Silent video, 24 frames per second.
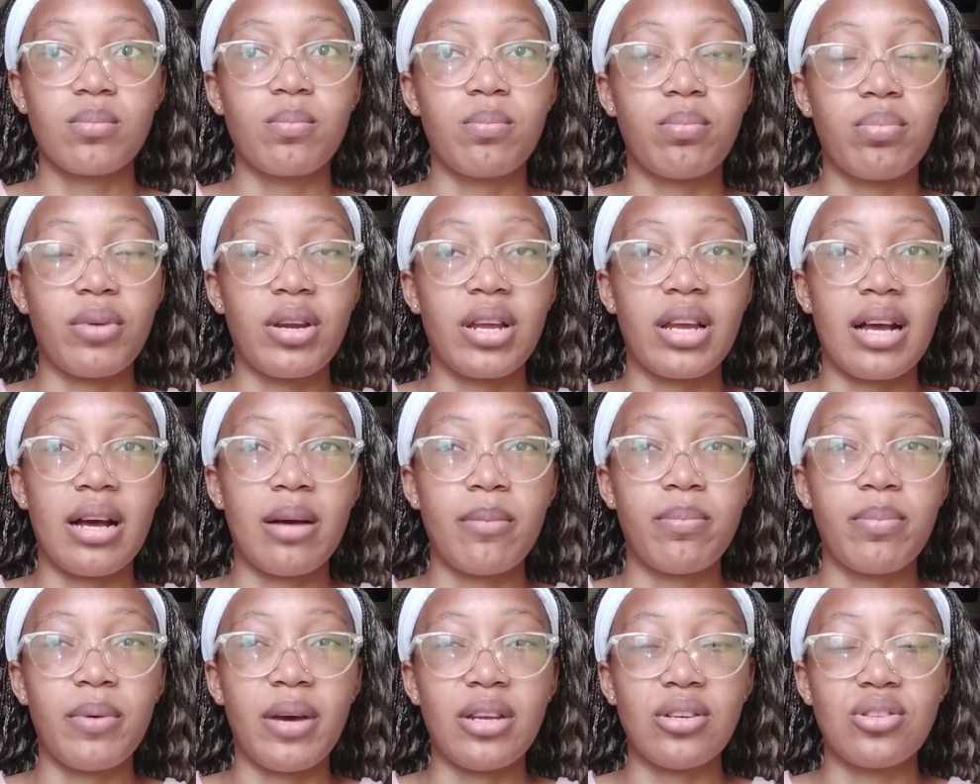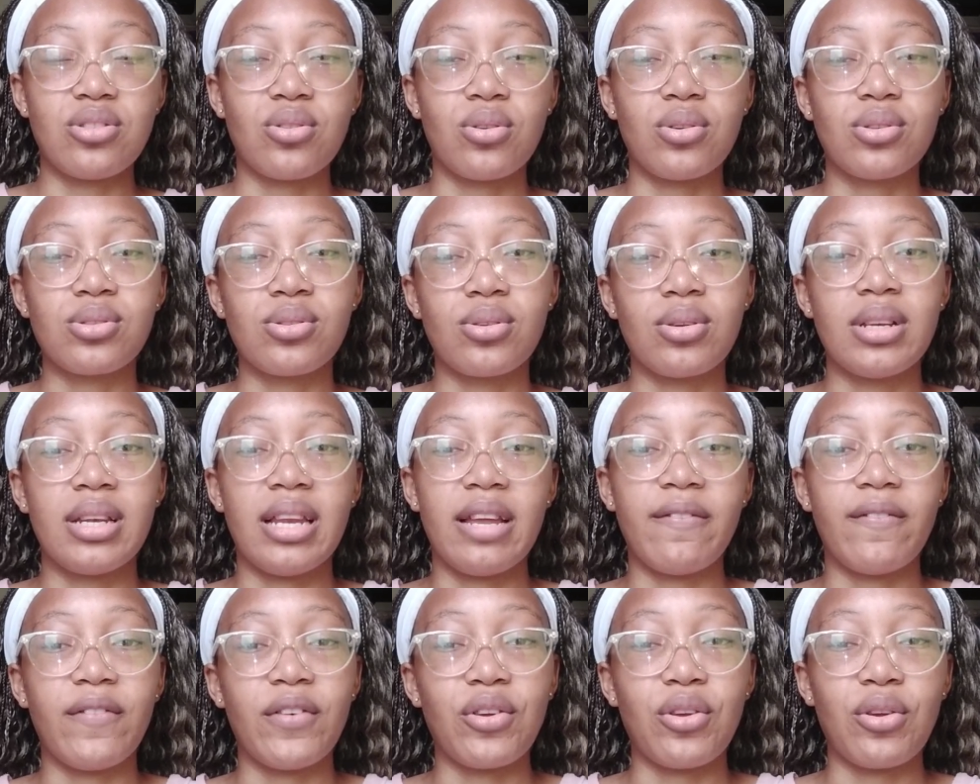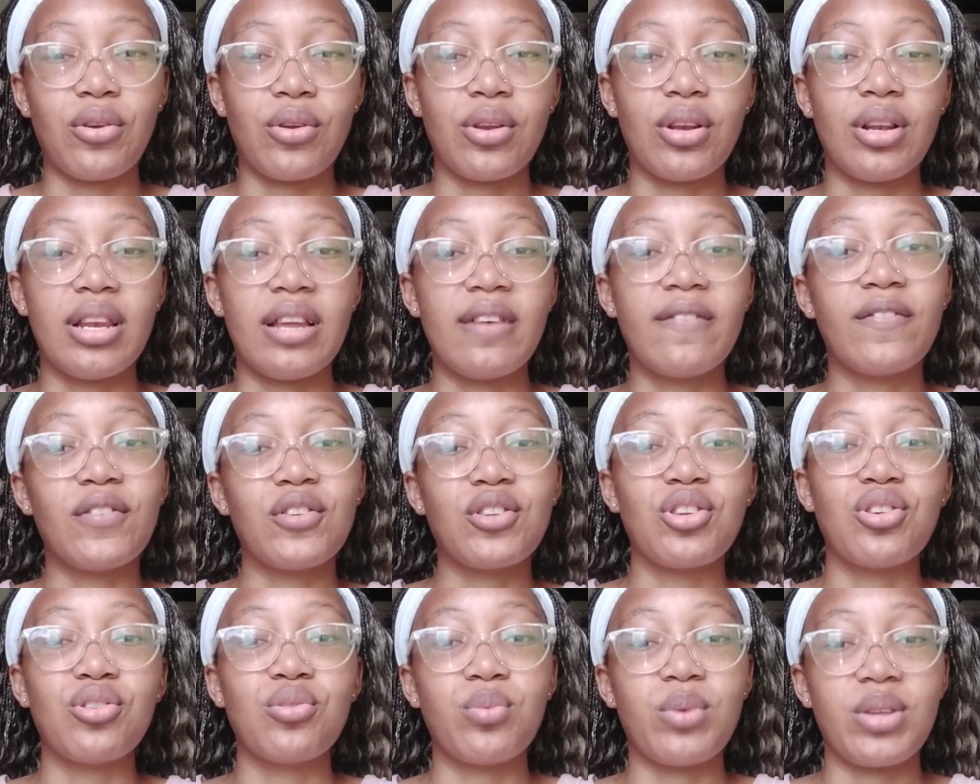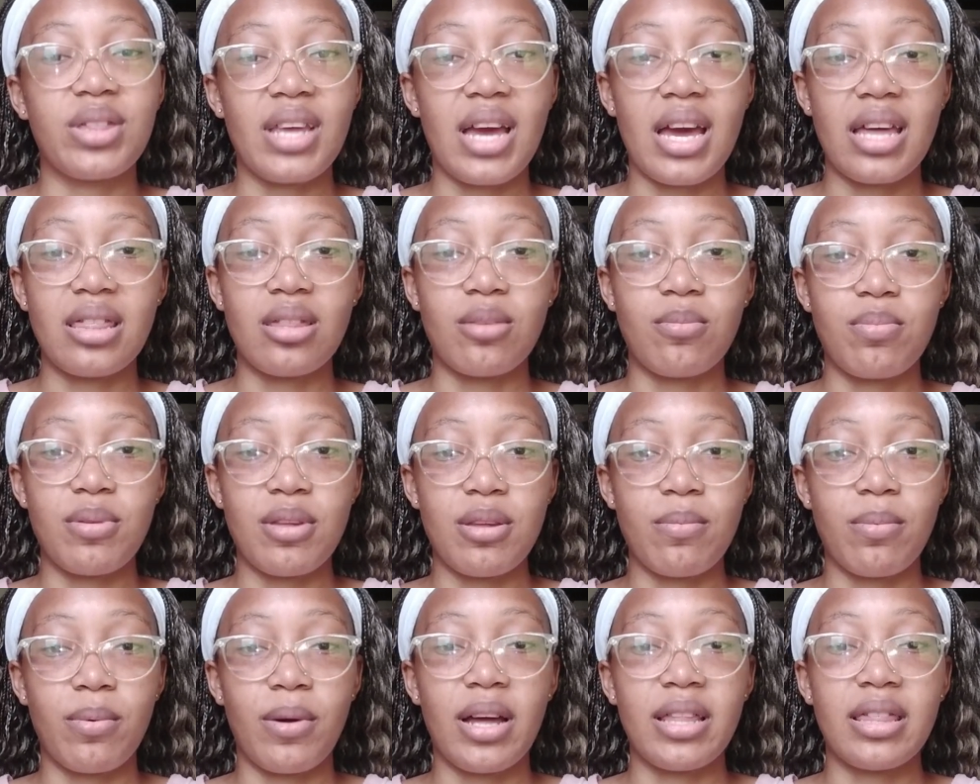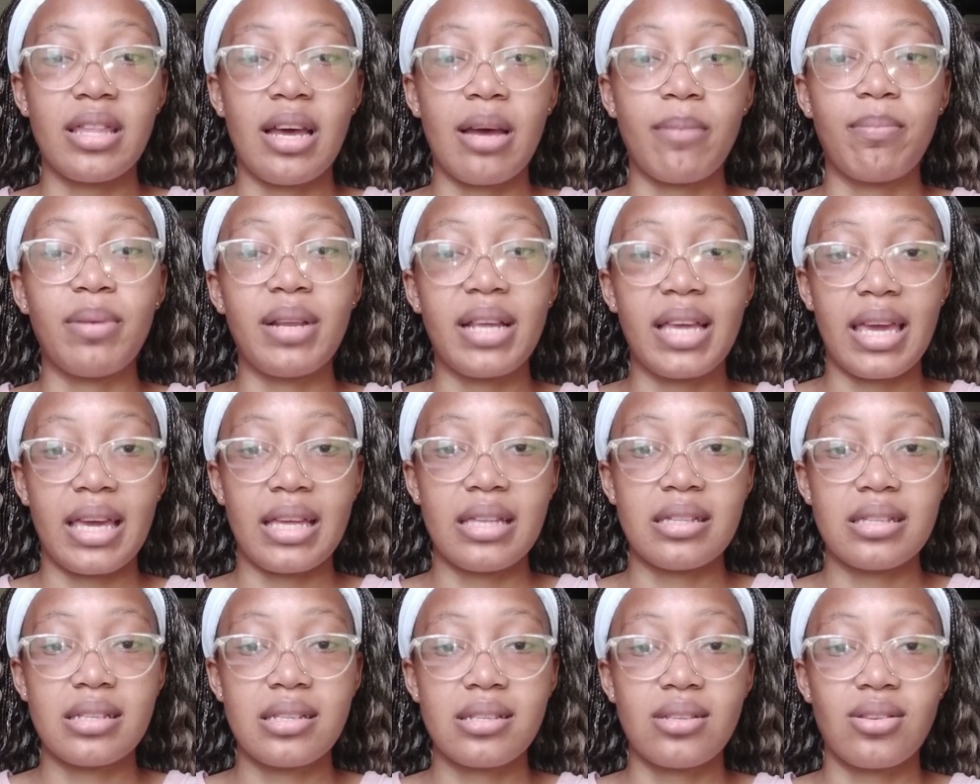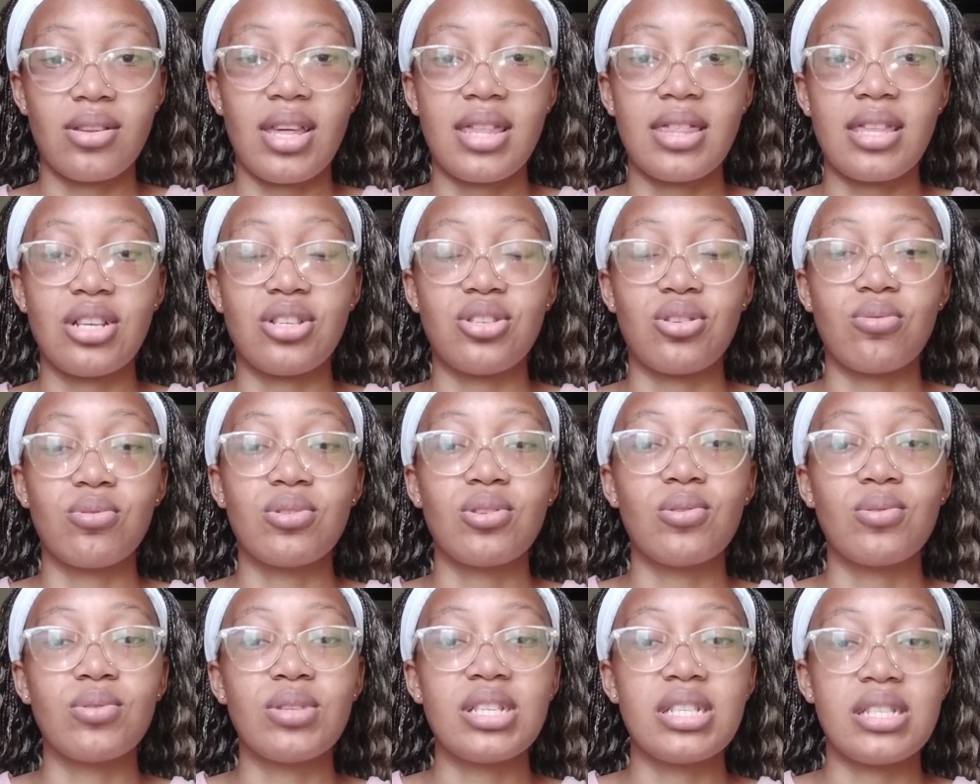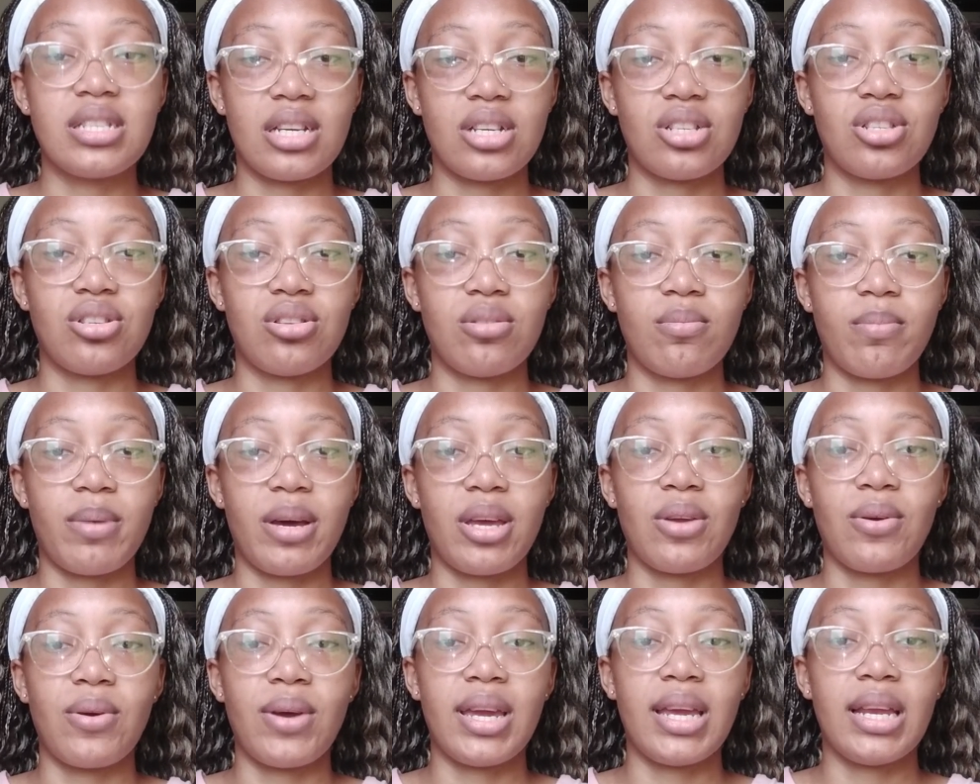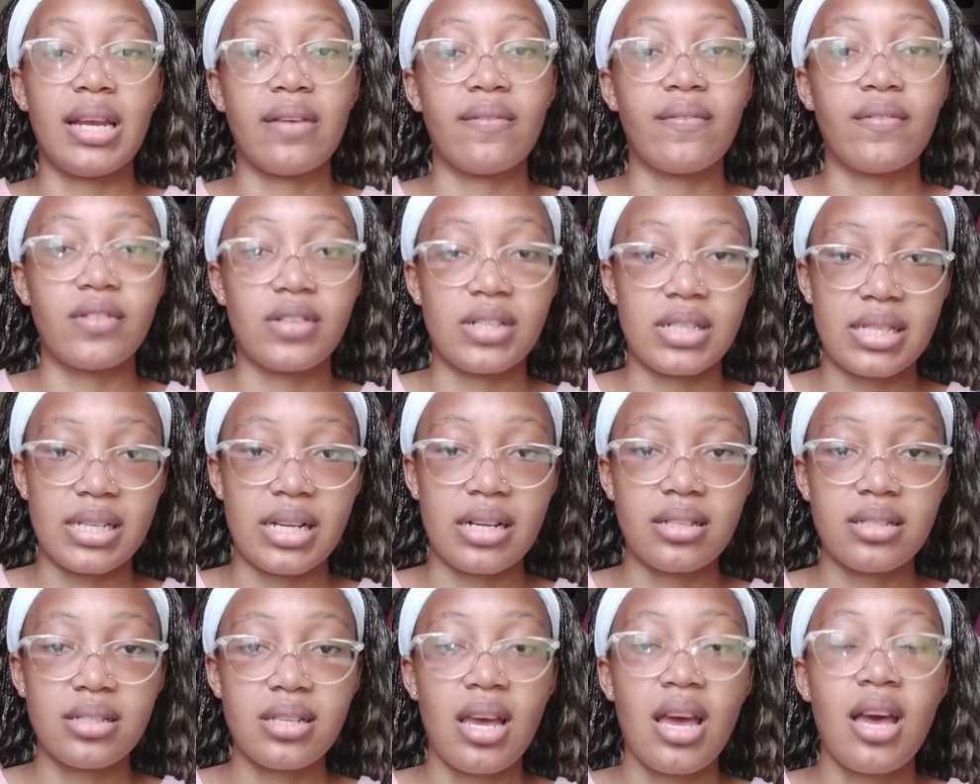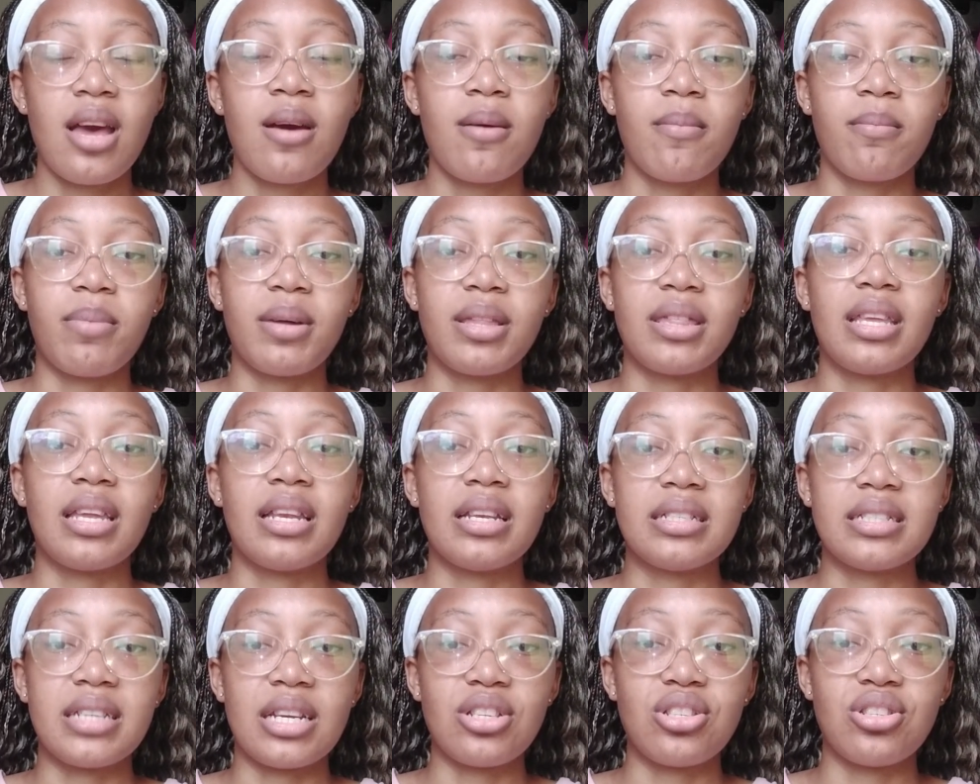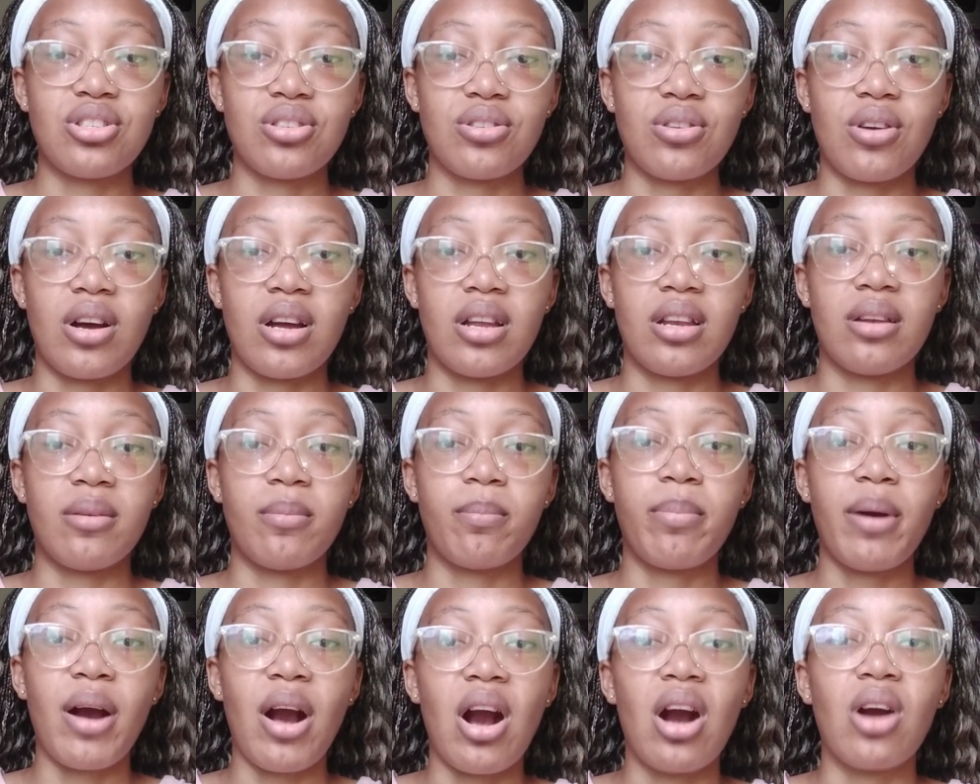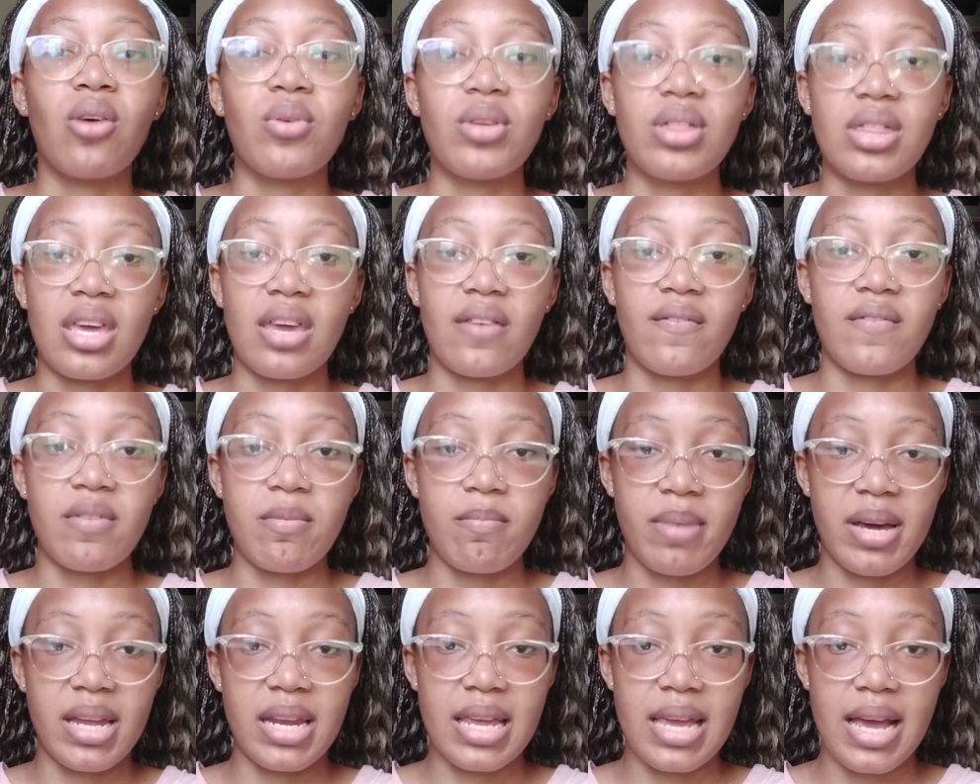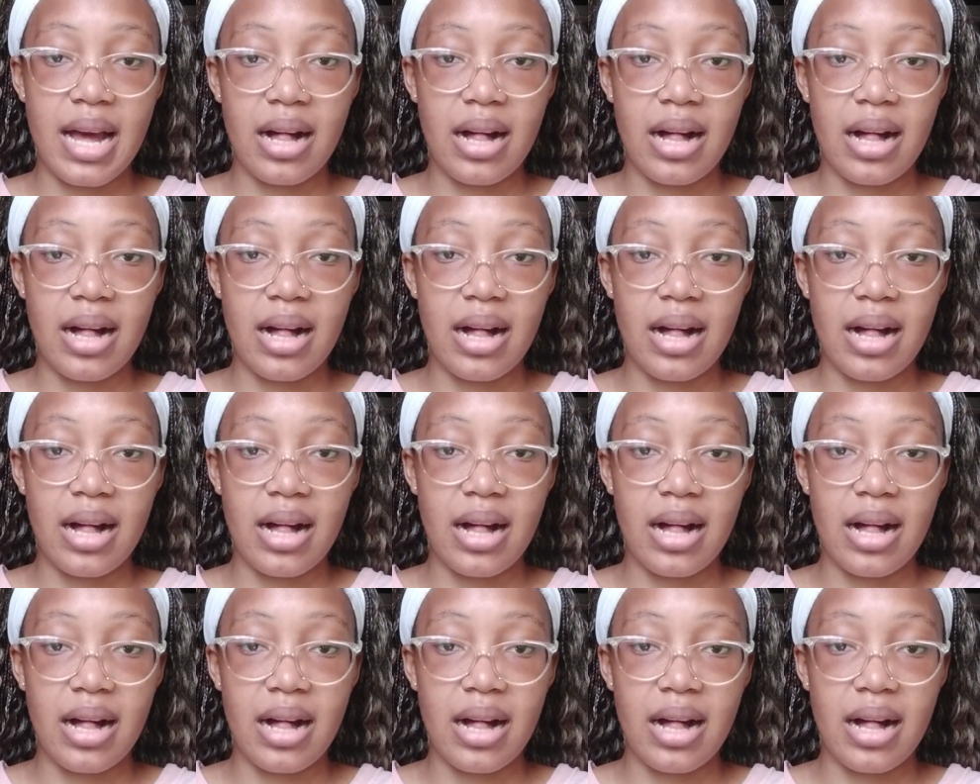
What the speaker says: bring up and to also level you with other people, other applicants, so that they don't only judge you by your A-level results, but they judge you on par with everybody